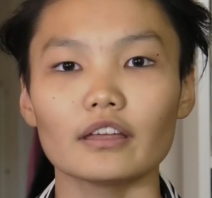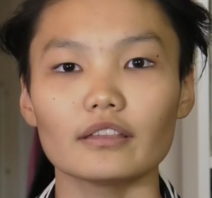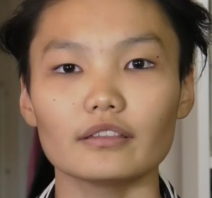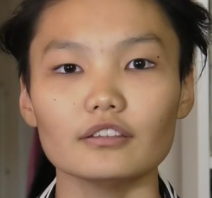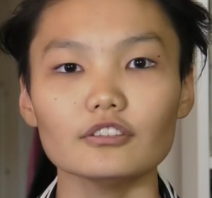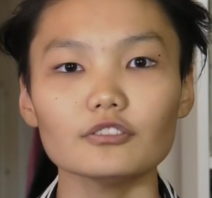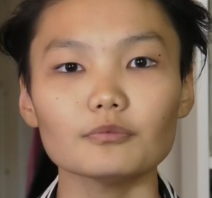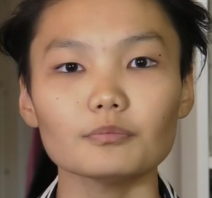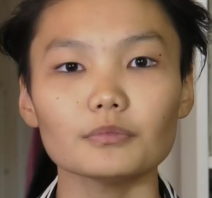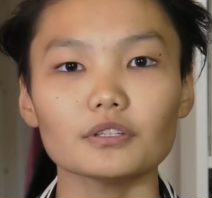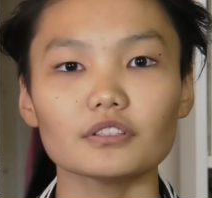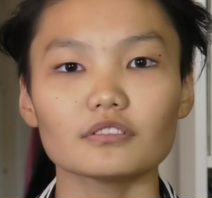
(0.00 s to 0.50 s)

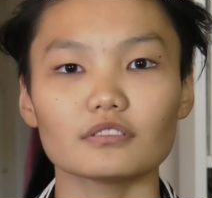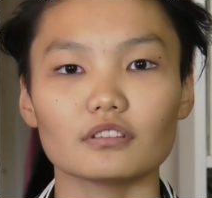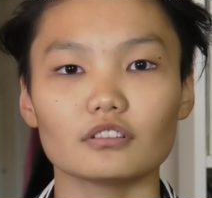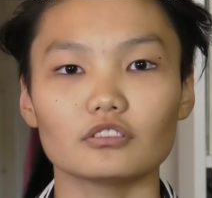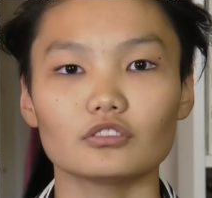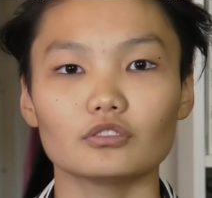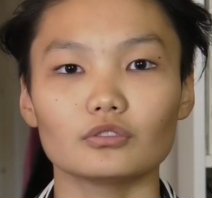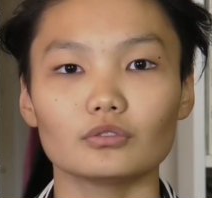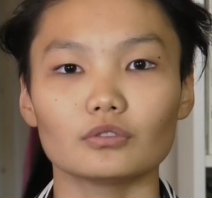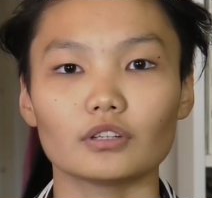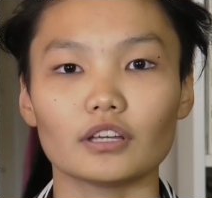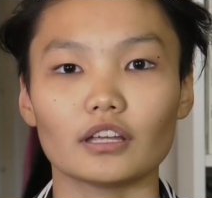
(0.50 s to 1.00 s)
This means
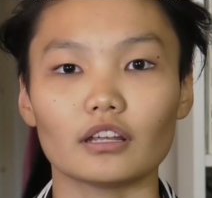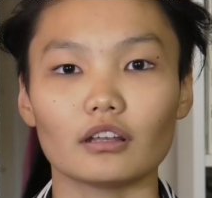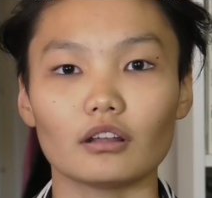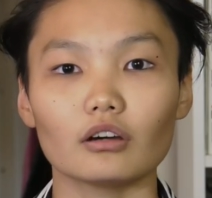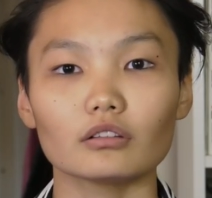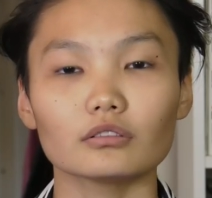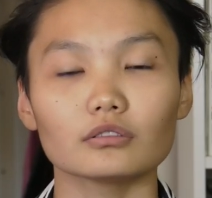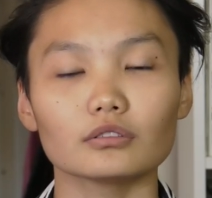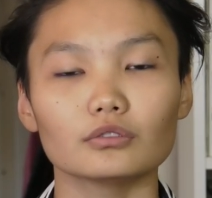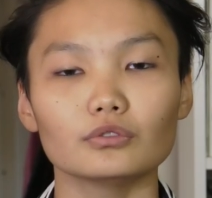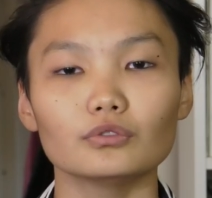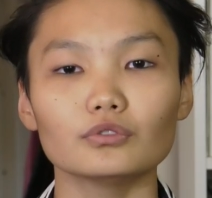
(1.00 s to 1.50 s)
that you
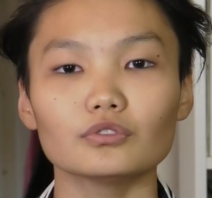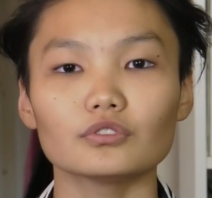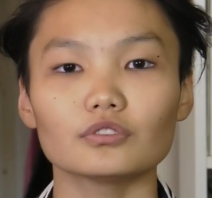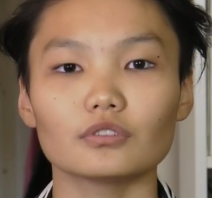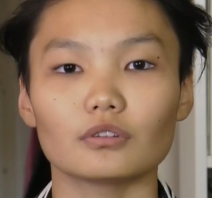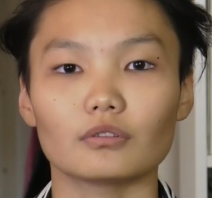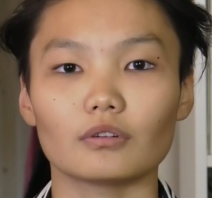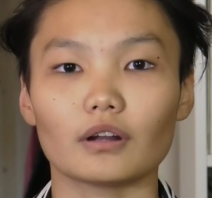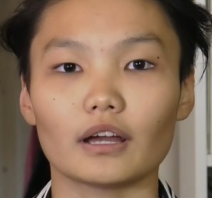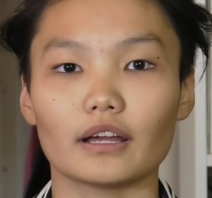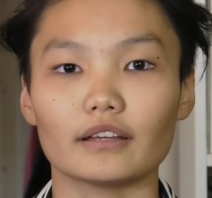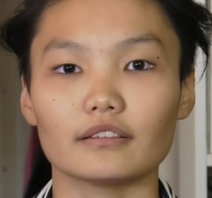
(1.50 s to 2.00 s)
cannot lose
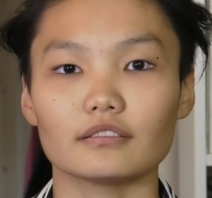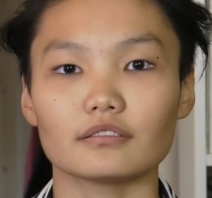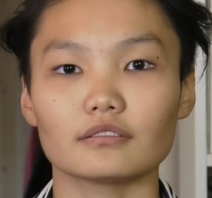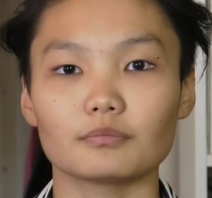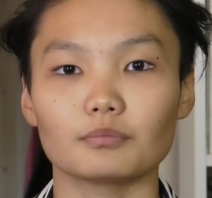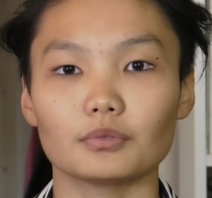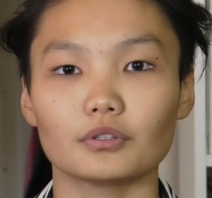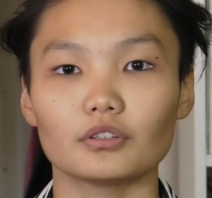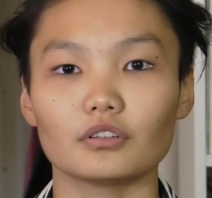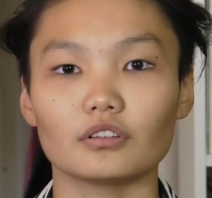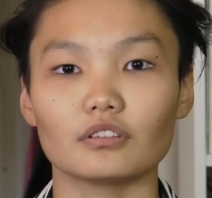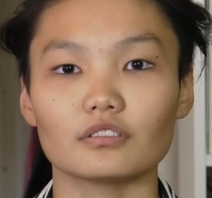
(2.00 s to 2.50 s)
your rights
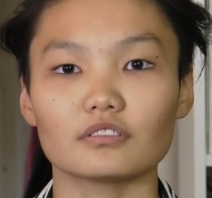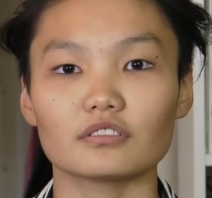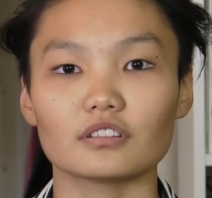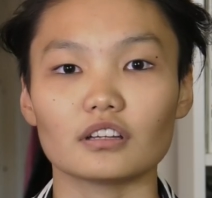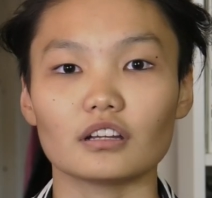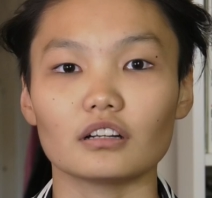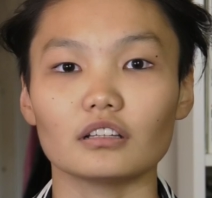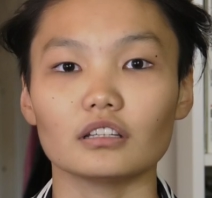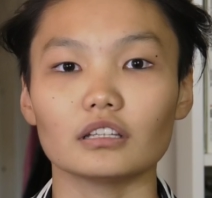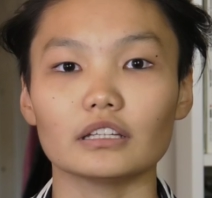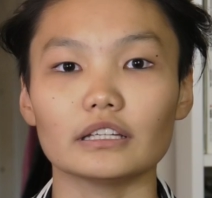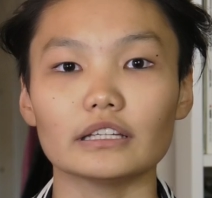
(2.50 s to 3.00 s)
because they
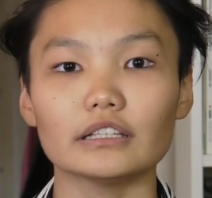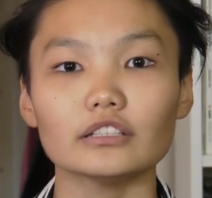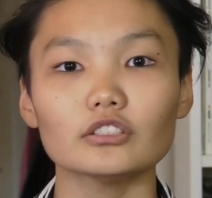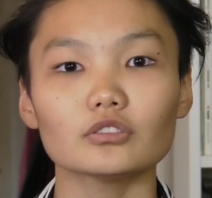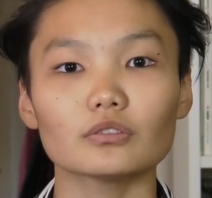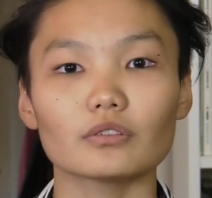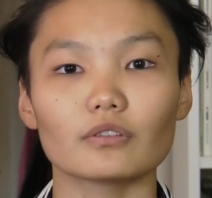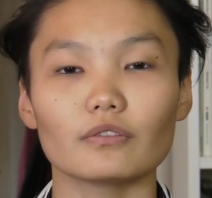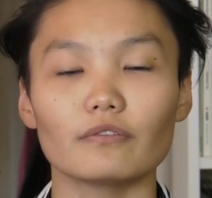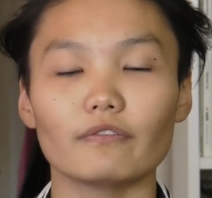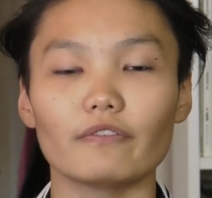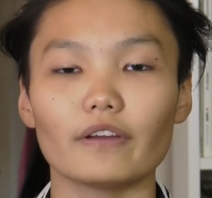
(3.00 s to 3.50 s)
are linked
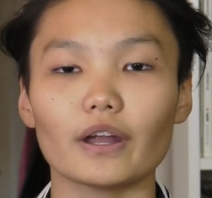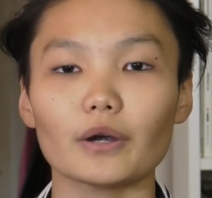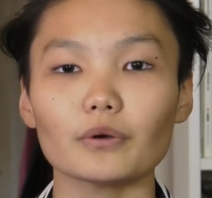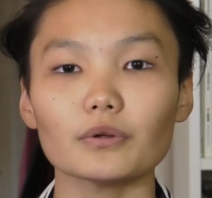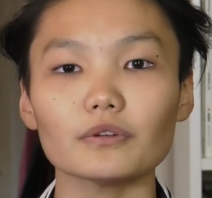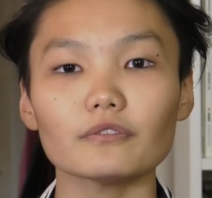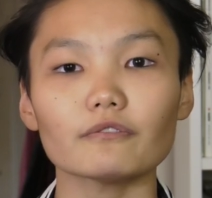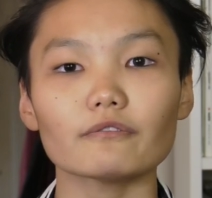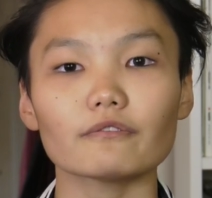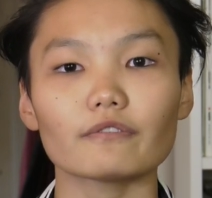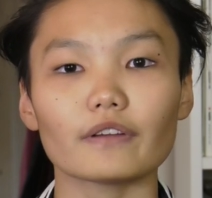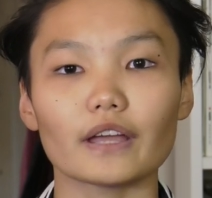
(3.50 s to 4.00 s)
to the
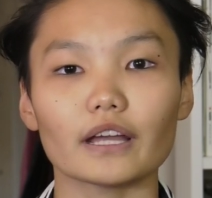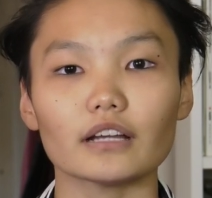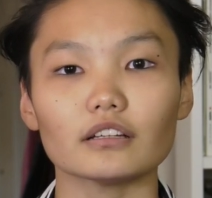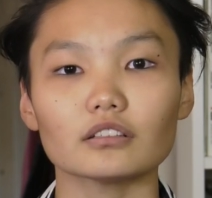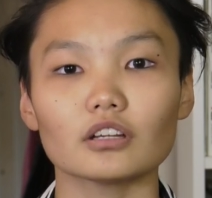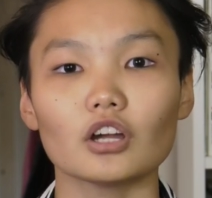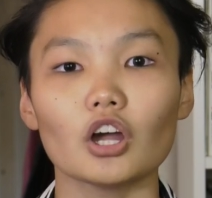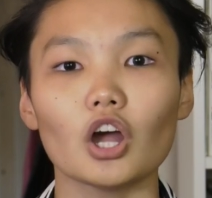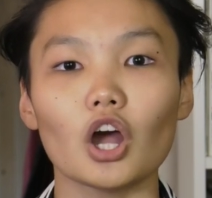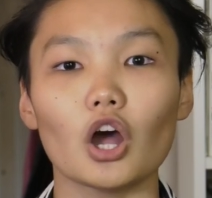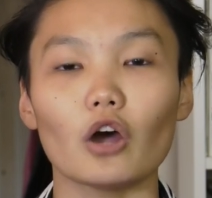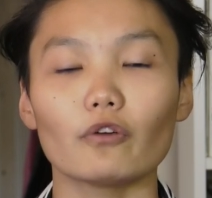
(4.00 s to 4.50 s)
very fact
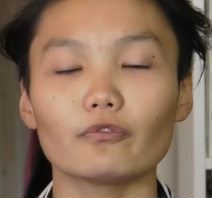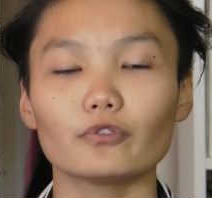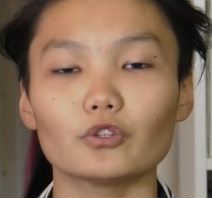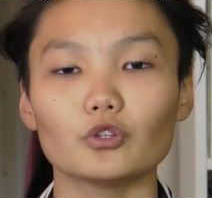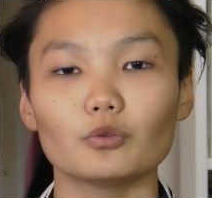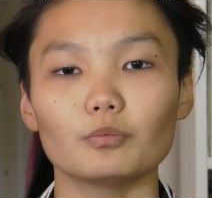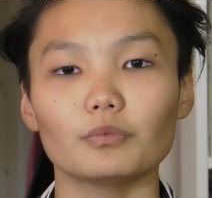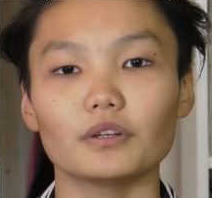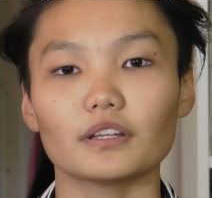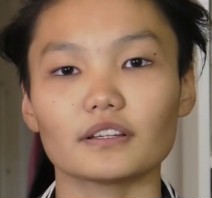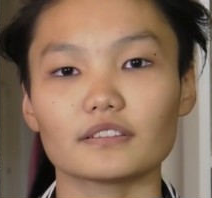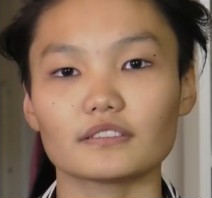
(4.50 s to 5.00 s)
of
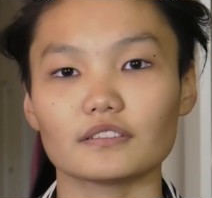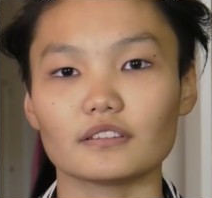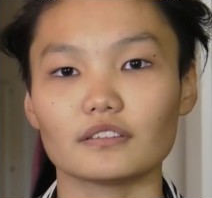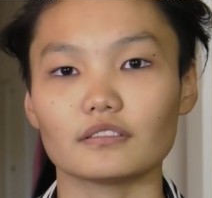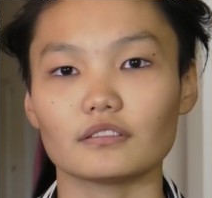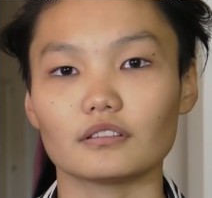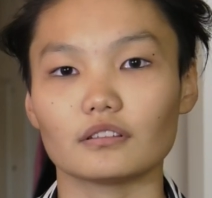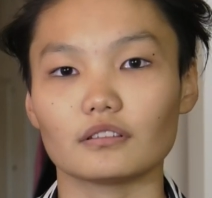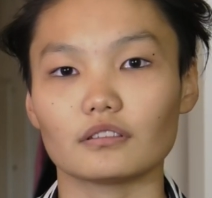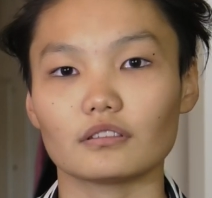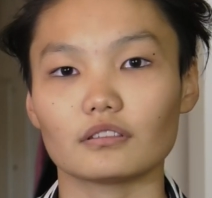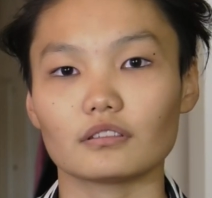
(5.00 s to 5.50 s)
human
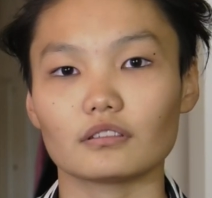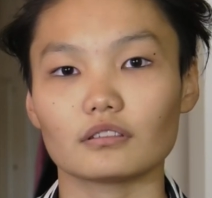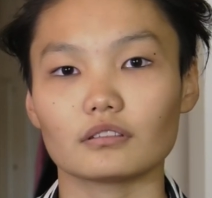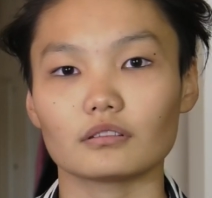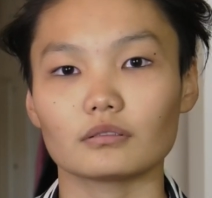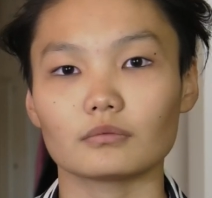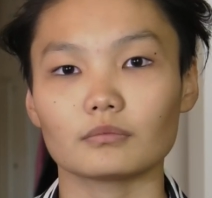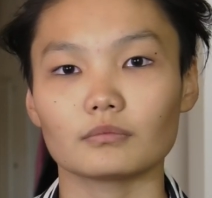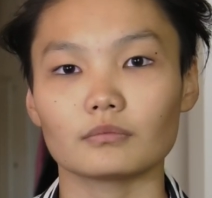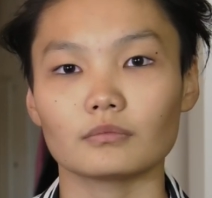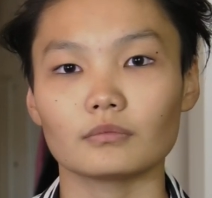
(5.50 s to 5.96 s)
existence.